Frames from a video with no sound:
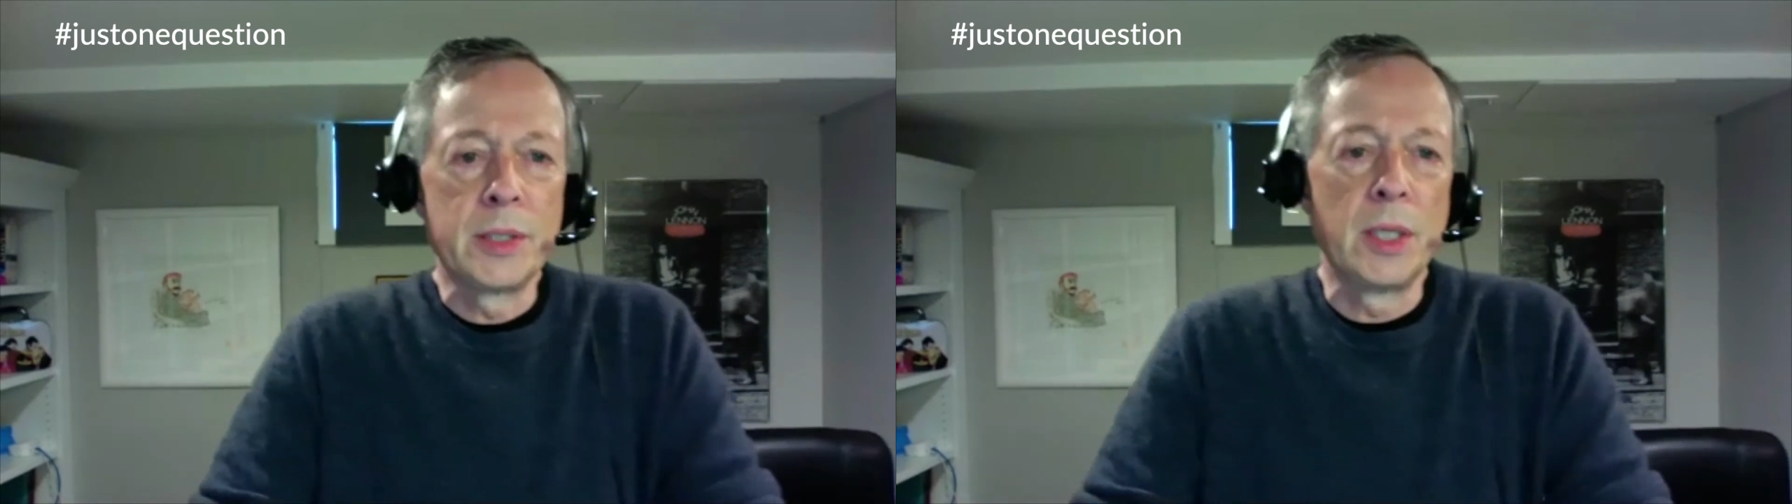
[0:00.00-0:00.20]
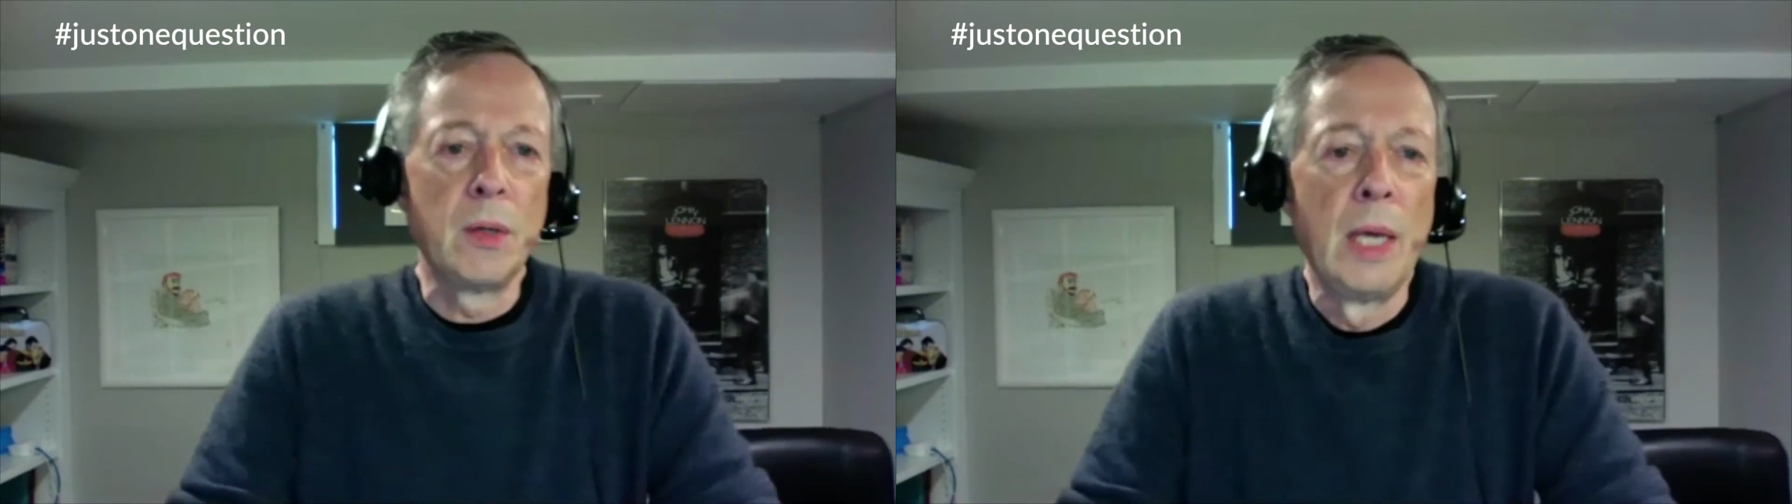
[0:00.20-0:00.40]

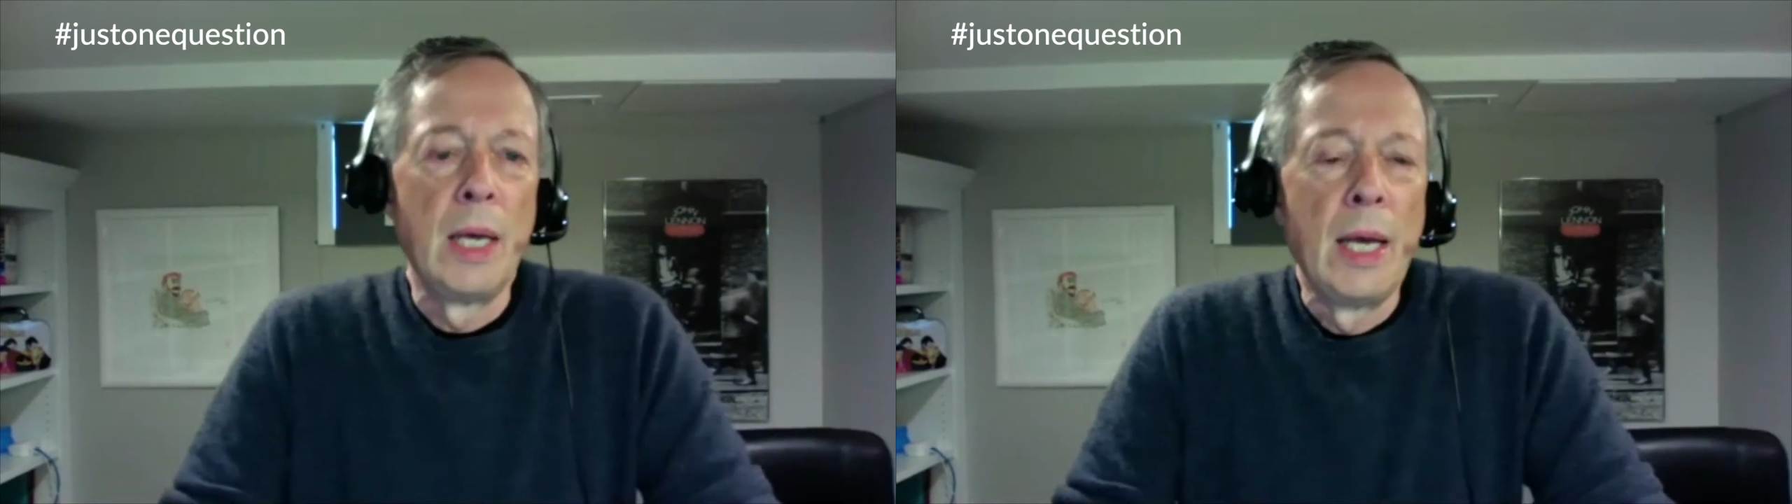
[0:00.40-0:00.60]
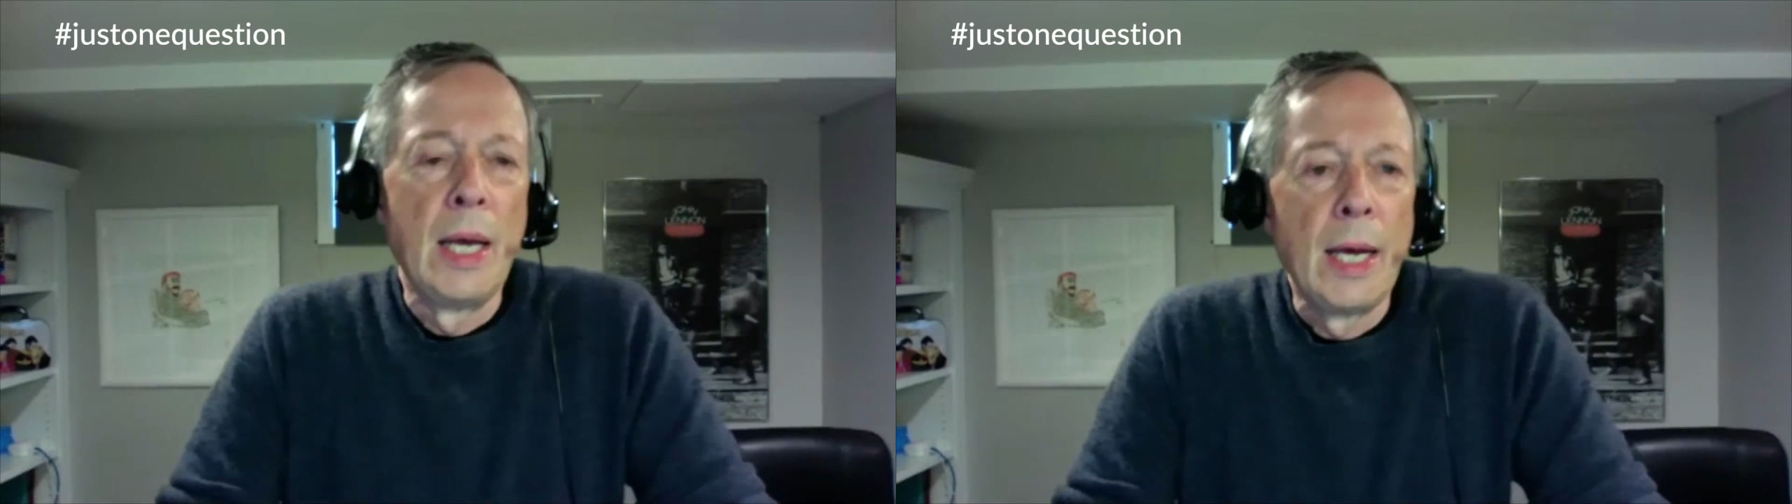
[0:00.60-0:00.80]
So
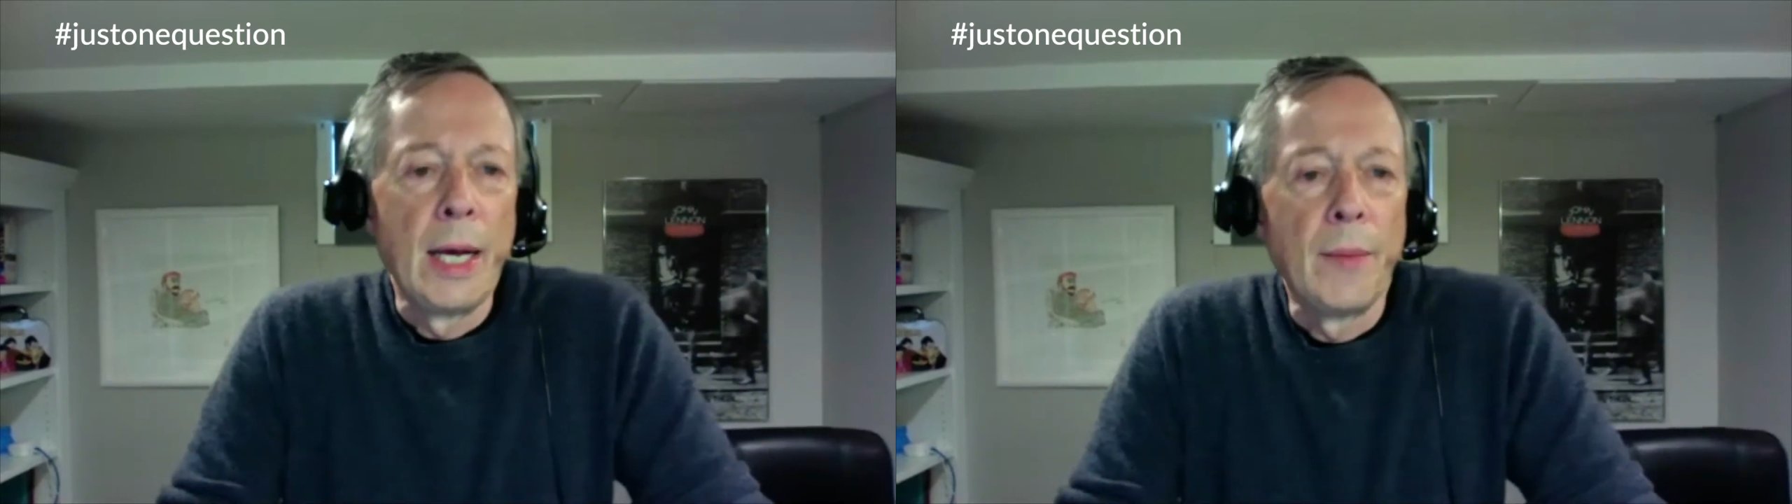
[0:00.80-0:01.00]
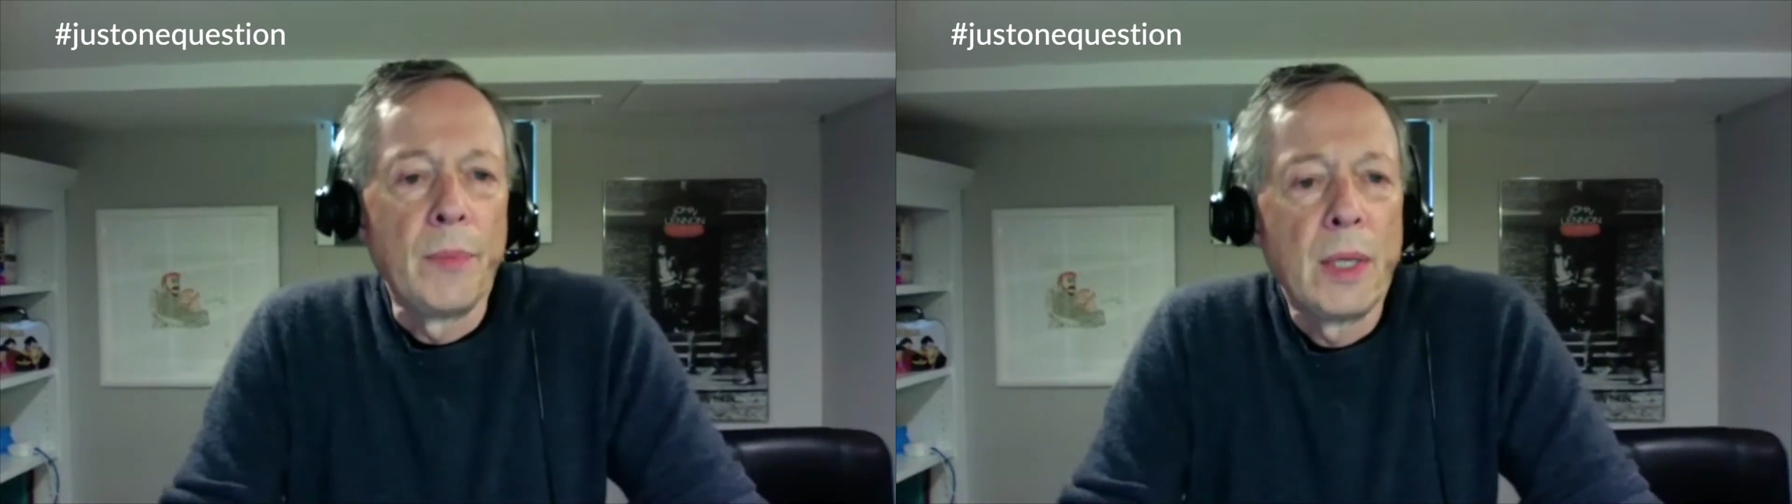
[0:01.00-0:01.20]

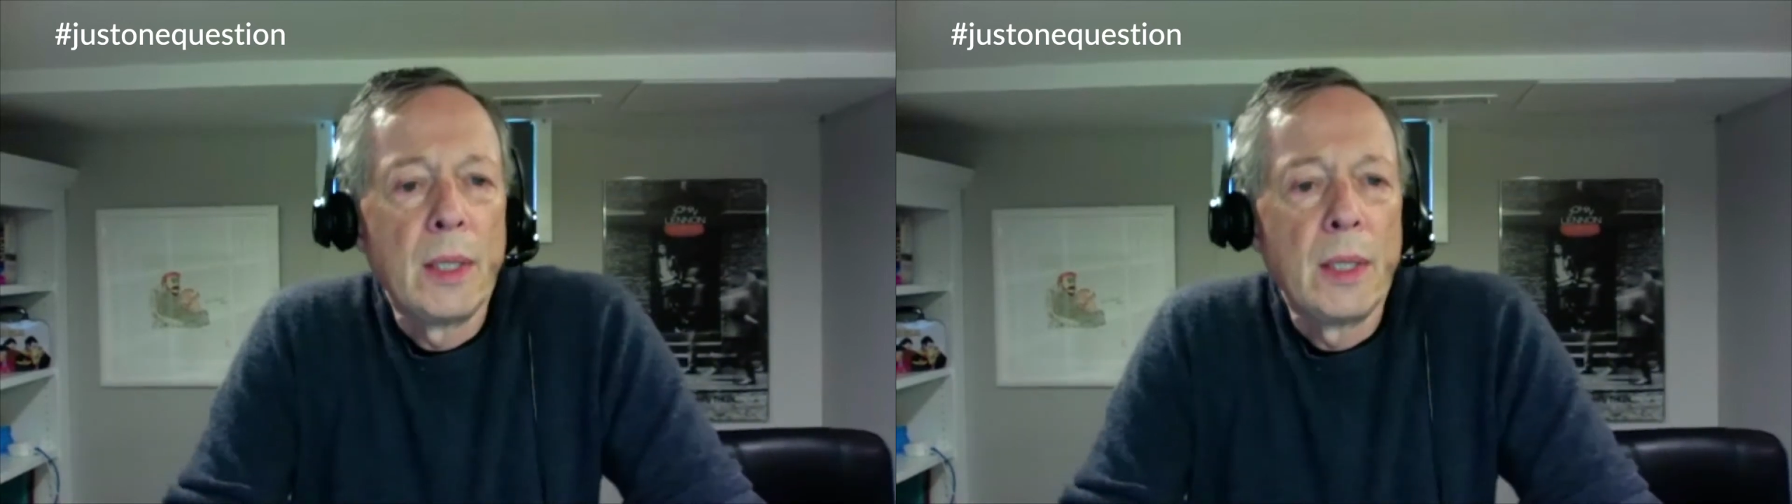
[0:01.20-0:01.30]
um,